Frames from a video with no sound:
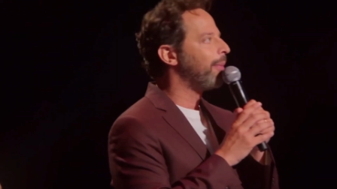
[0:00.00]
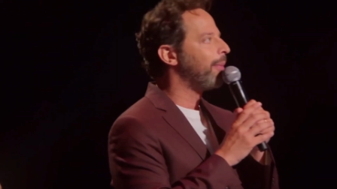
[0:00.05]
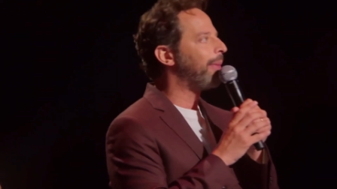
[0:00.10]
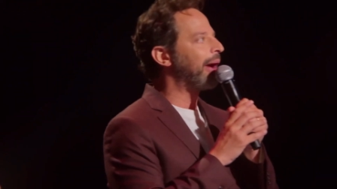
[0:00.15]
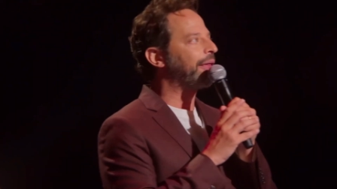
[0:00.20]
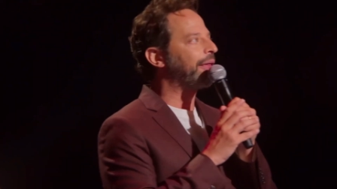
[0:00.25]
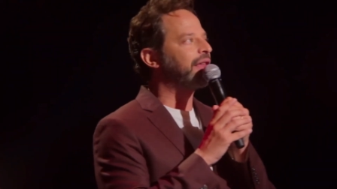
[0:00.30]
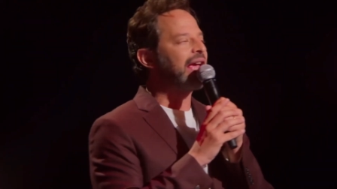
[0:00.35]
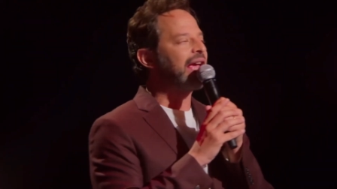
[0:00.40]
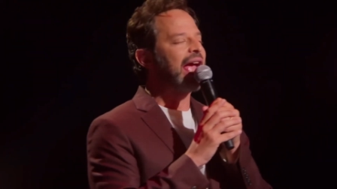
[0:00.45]

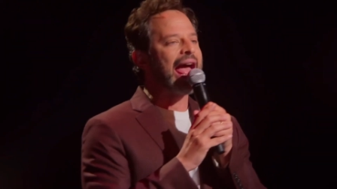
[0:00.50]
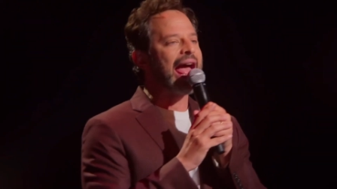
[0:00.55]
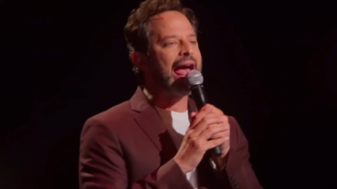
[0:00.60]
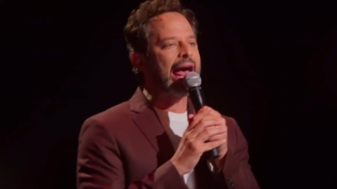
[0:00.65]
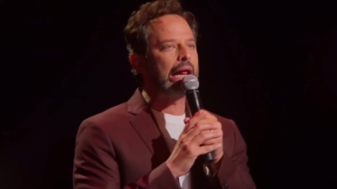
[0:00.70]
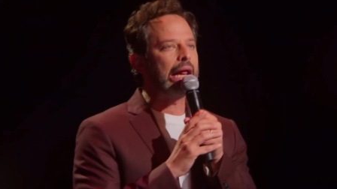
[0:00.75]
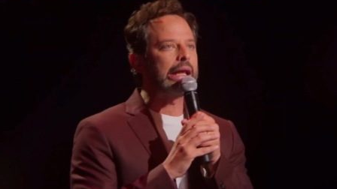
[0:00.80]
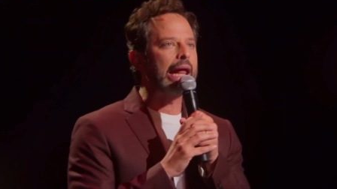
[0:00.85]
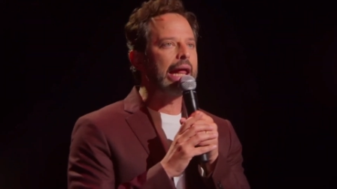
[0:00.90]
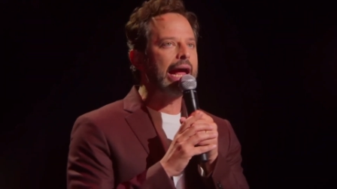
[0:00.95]
about the
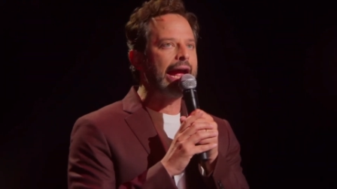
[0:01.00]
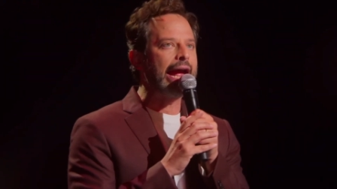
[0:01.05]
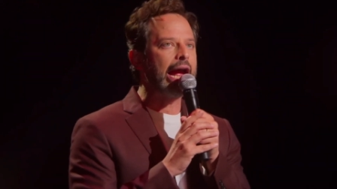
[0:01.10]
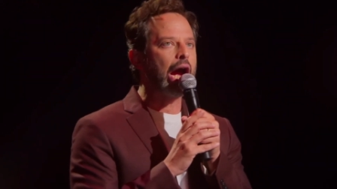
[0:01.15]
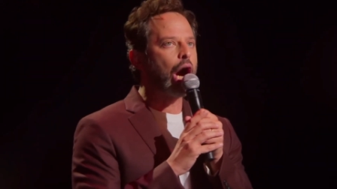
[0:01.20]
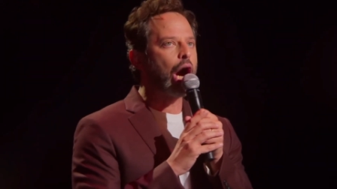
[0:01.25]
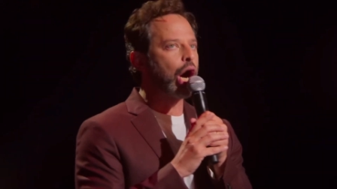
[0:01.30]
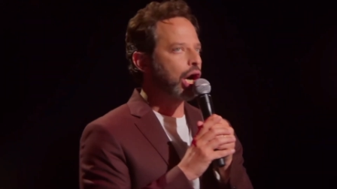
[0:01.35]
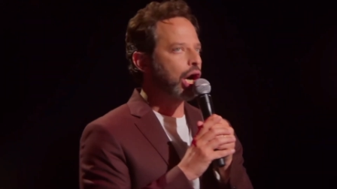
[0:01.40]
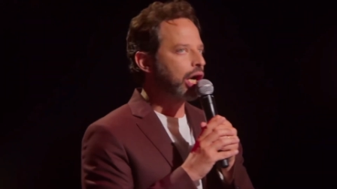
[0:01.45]

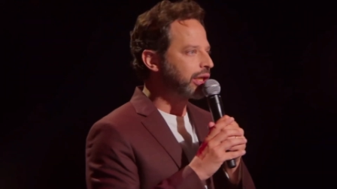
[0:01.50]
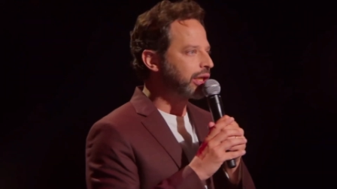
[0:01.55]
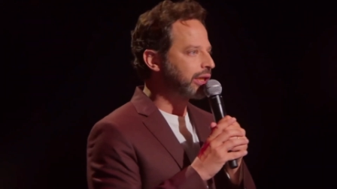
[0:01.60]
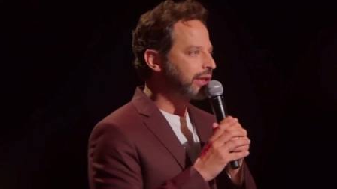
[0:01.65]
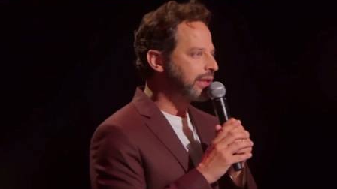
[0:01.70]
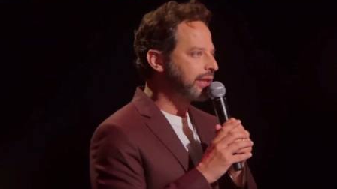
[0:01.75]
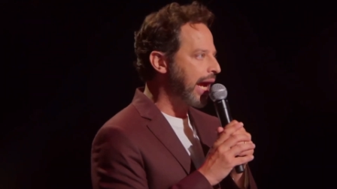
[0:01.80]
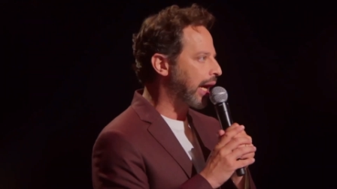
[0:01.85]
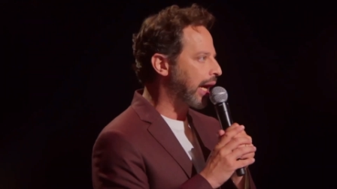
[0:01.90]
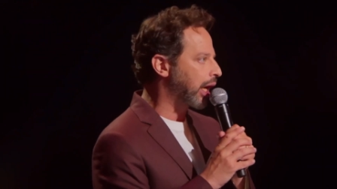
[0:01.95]
LA Art
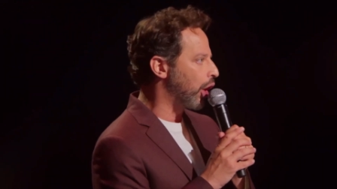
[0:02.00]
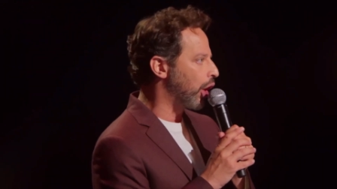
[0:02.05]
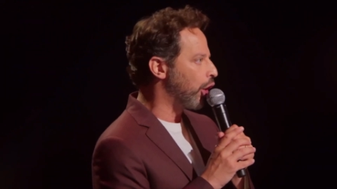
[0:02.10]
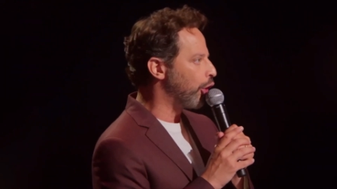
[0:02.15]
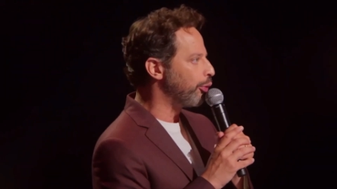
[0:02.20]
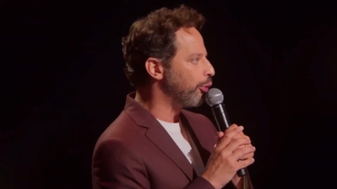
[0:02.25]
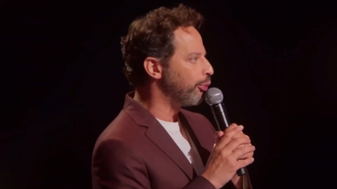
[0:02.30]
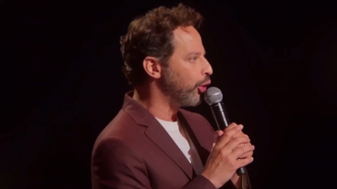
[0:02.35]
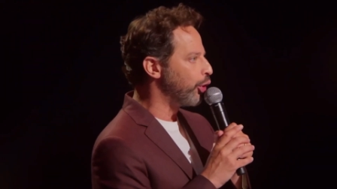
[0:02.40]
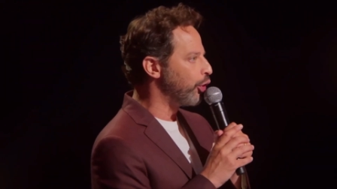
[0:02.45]

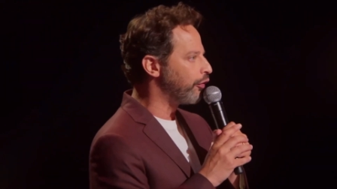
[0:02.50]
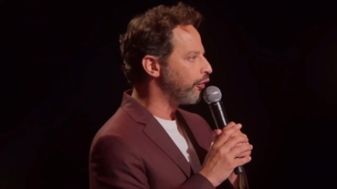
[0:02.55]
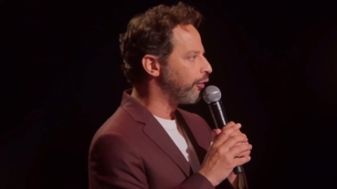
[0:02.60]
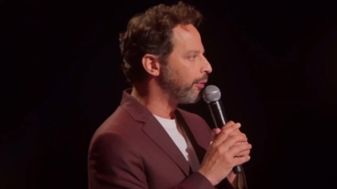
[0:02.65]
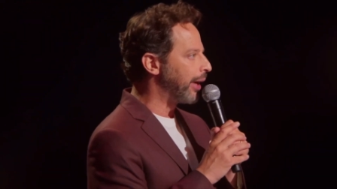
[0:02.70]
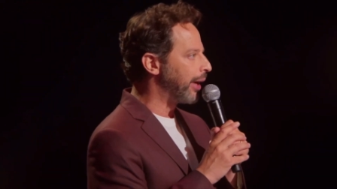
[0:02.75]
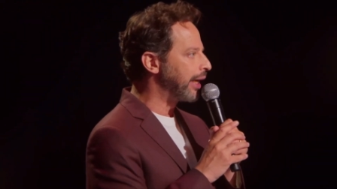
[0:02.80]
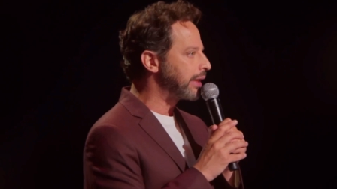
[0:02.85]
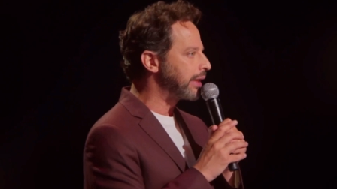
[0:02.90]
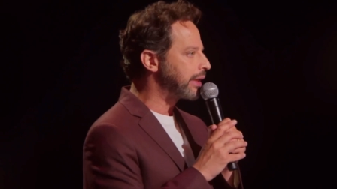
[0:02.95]
Deco
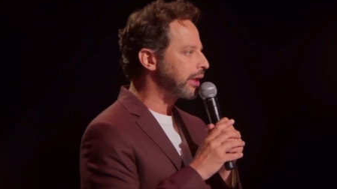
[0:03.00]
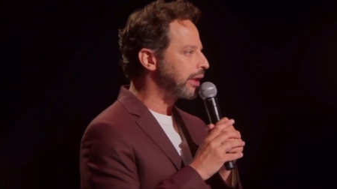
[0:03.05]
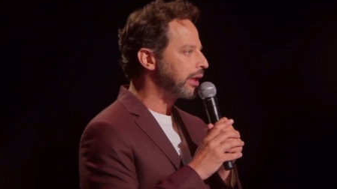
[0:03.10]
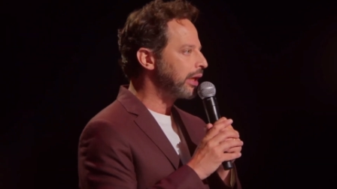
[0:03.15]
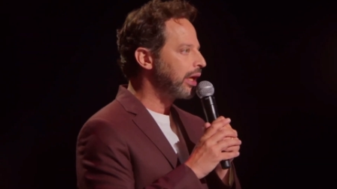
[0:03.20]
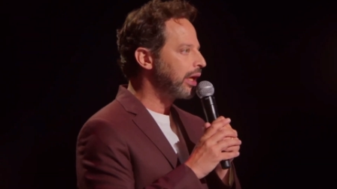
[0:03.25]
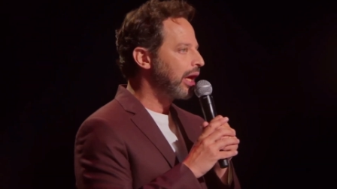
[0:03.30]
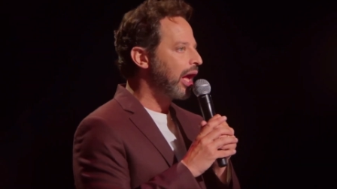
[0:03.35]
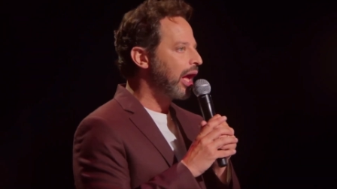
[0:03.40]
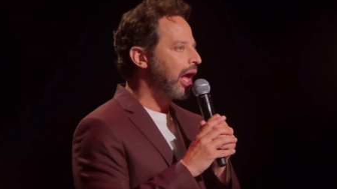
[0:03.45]
movement.
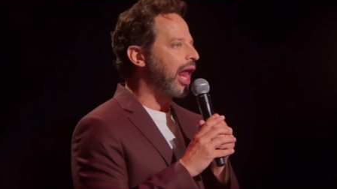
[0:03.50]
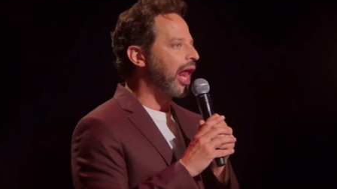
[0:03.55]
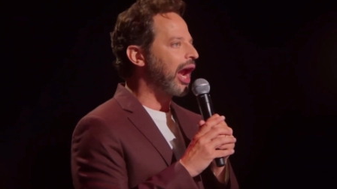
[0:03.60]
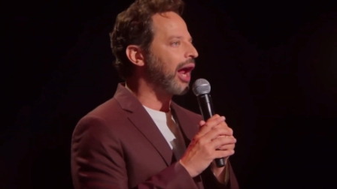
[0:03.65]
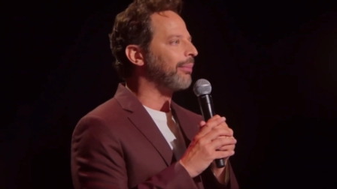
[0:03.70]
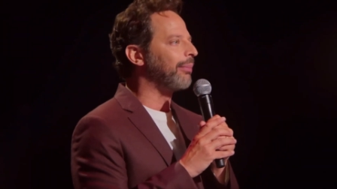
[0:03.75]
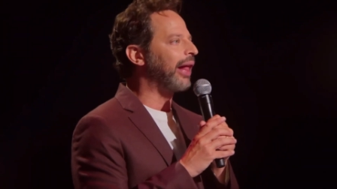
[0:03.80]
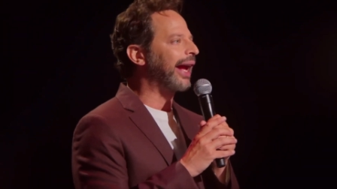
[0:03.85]
And